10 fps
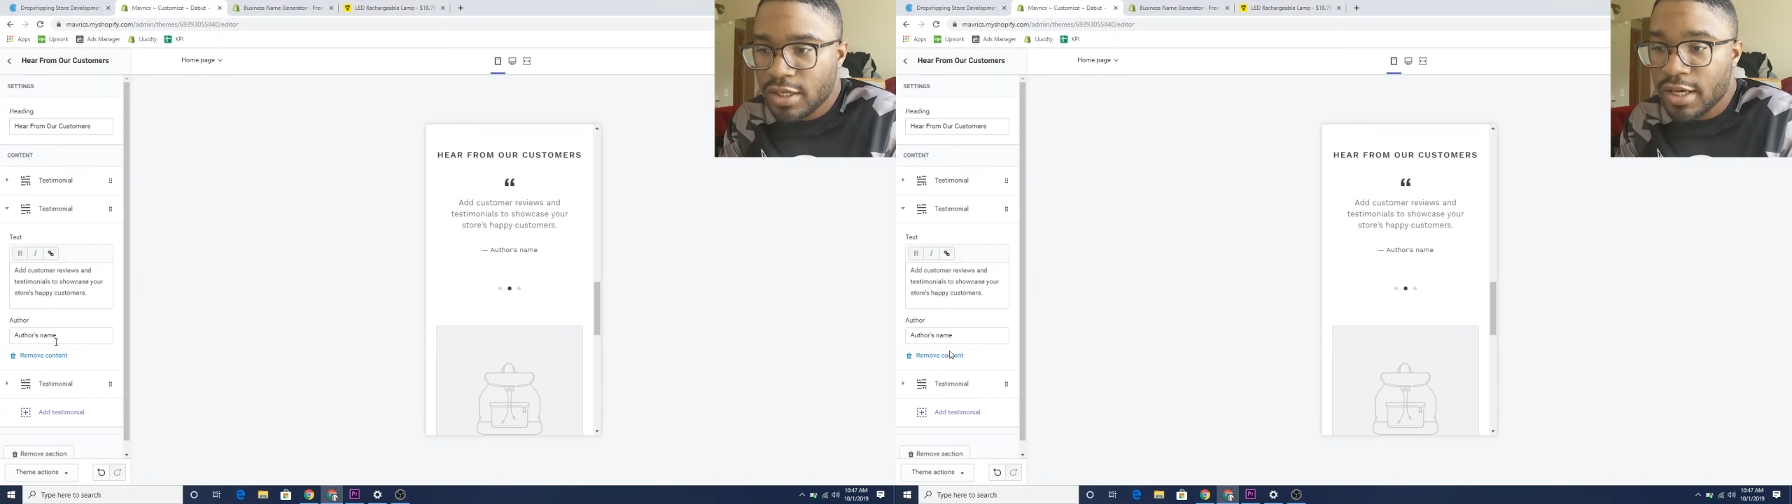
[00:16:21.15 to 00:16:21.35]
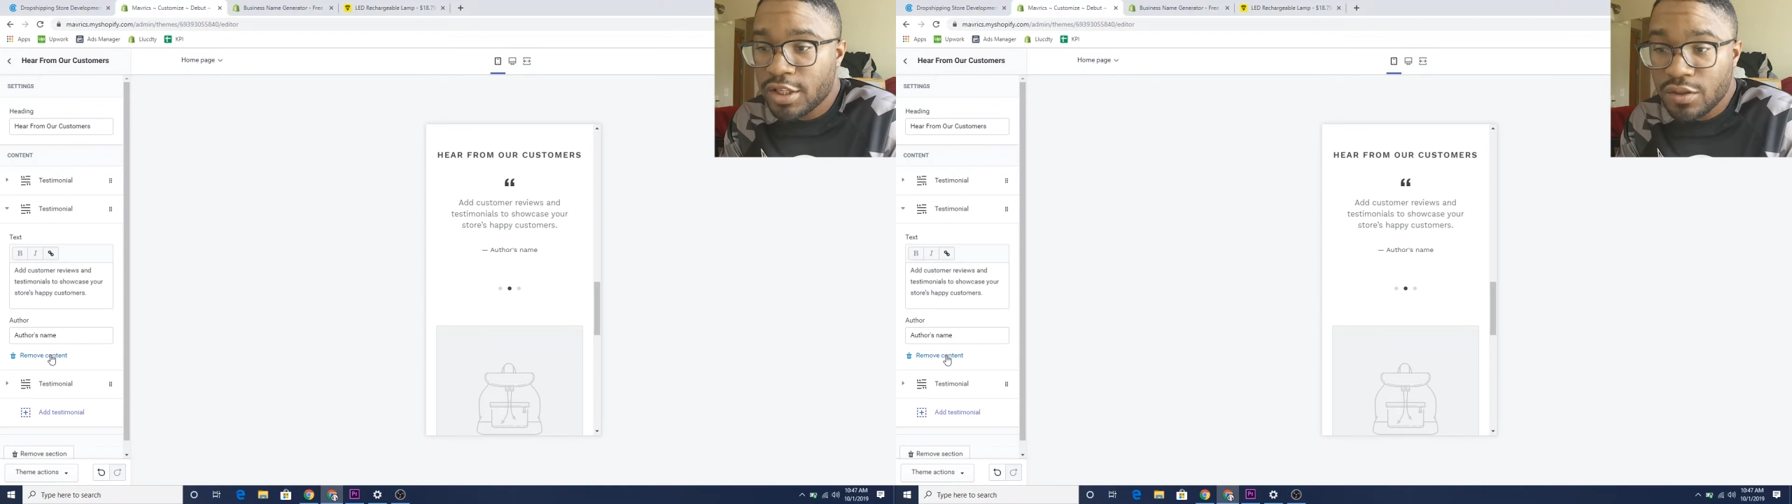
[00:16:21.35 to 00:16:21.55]

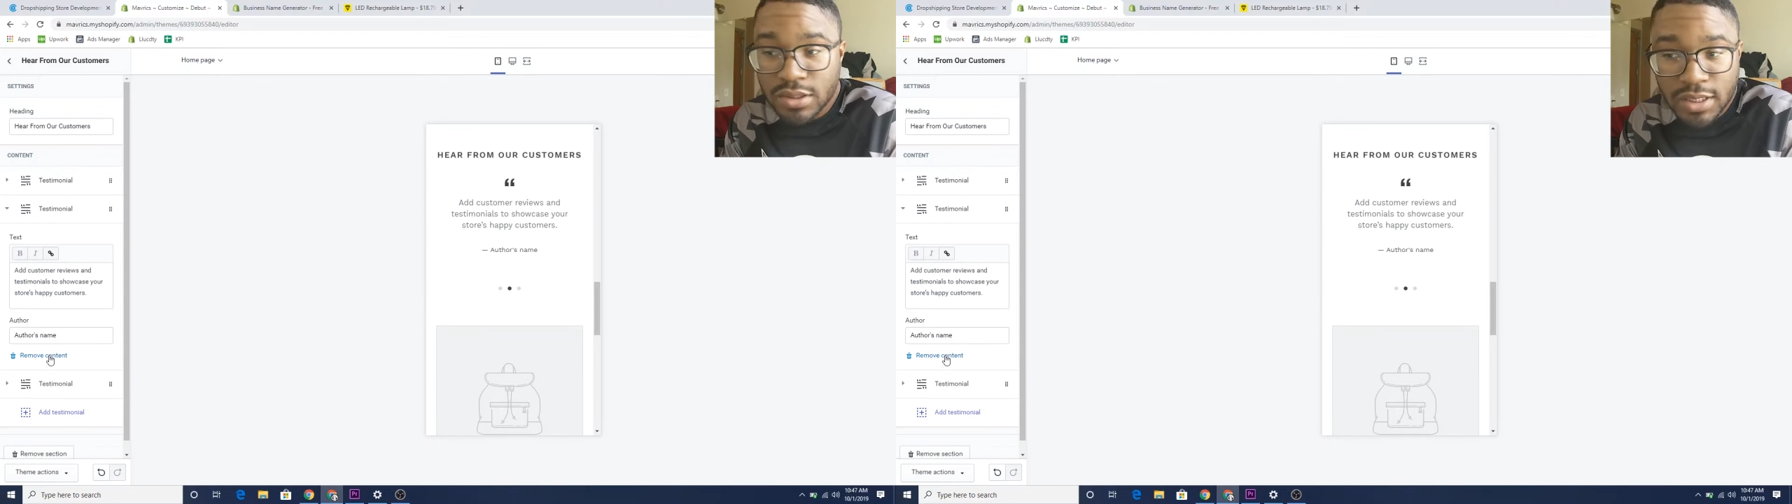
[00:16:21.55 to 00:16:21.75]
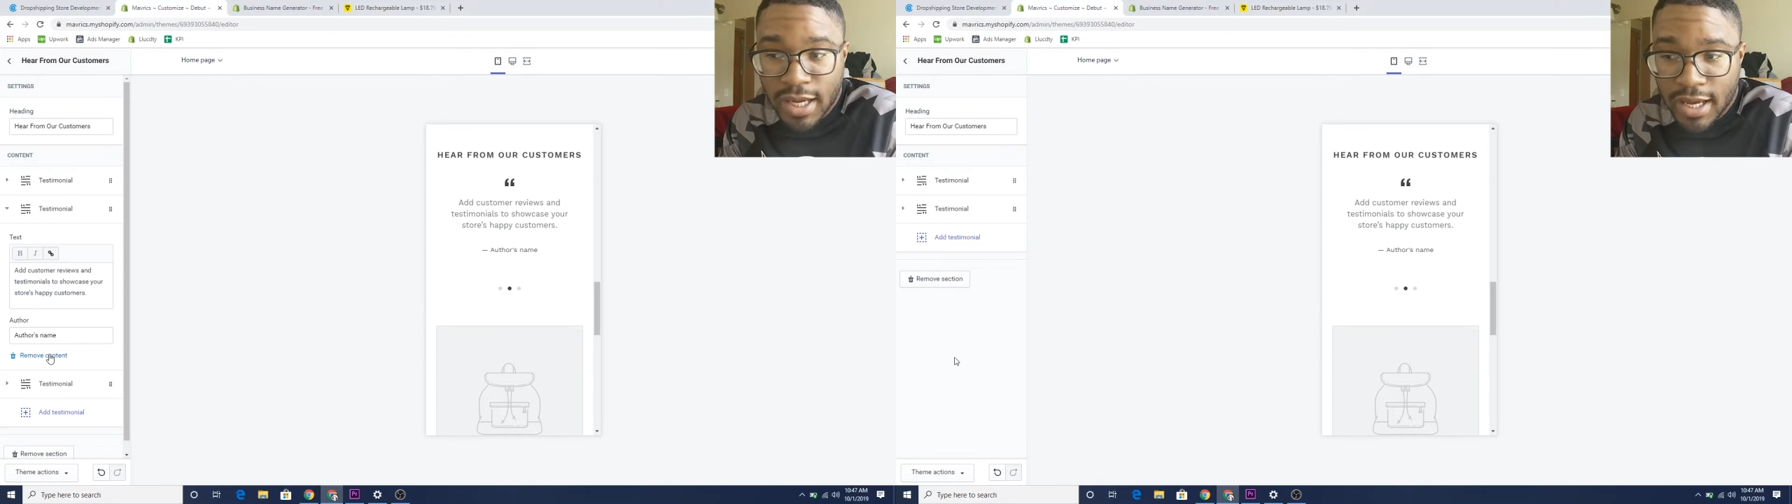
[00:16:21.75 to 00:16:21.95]
Now,
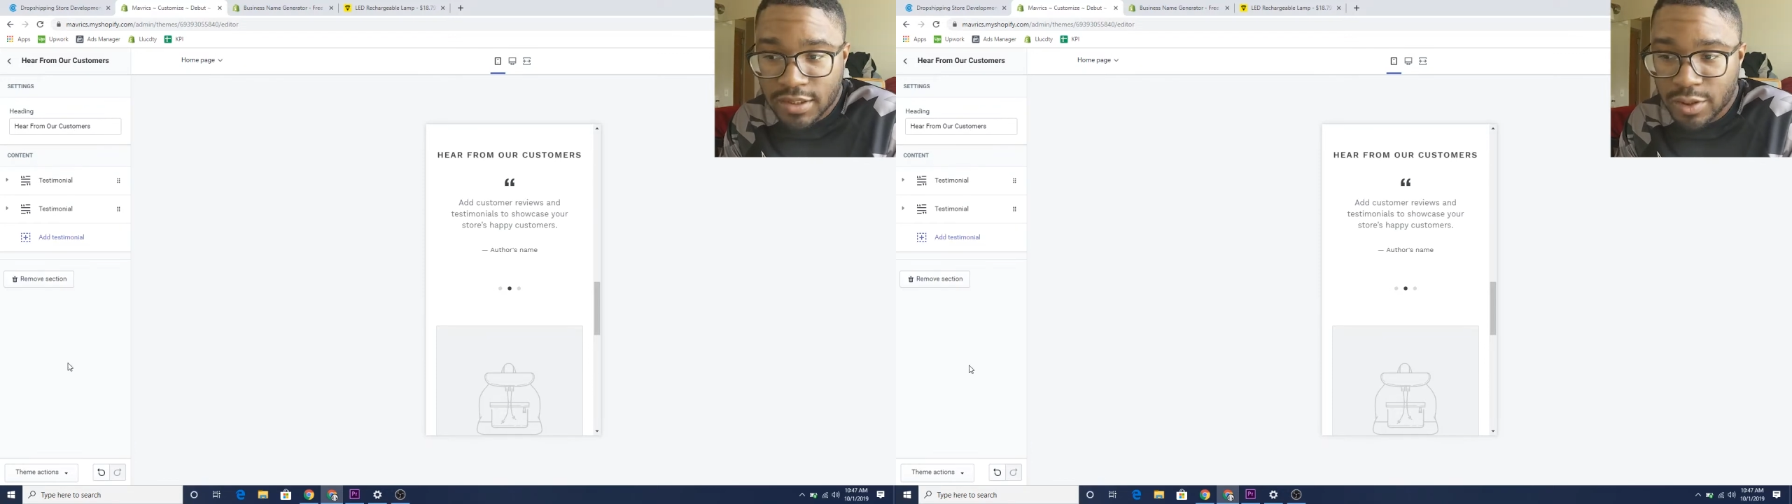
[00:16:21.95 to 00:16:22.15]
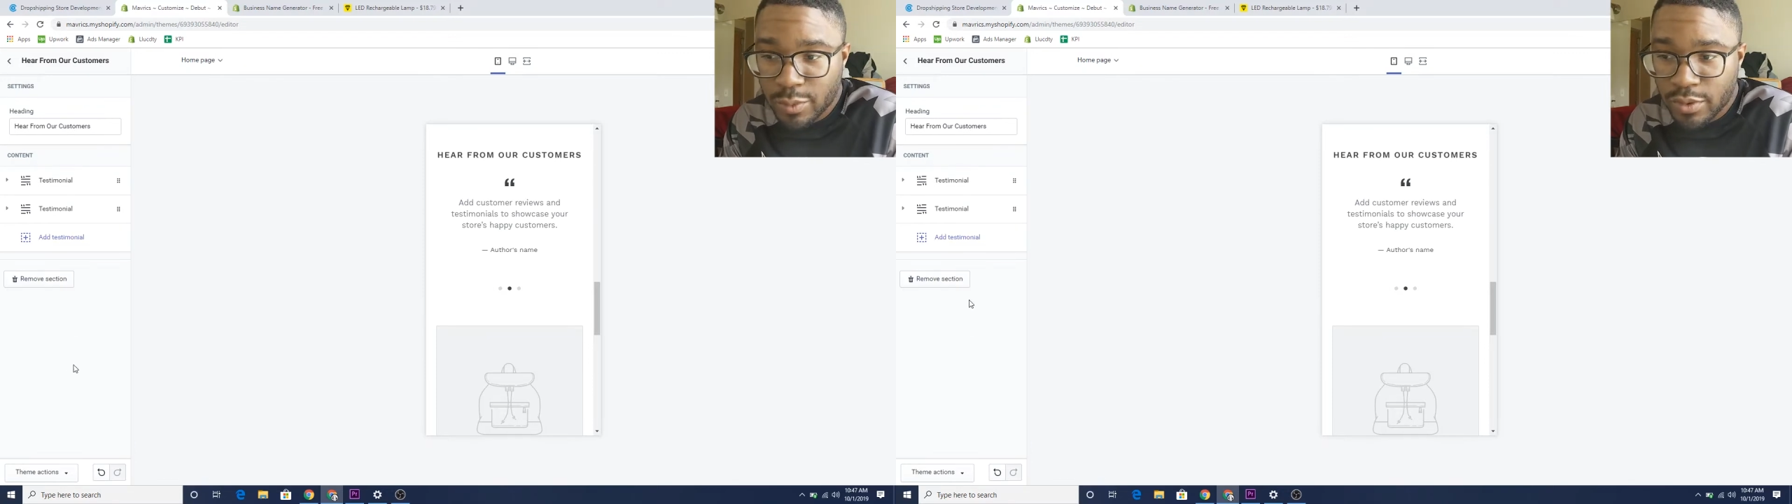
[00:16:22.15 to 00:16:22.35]
usually, guys, you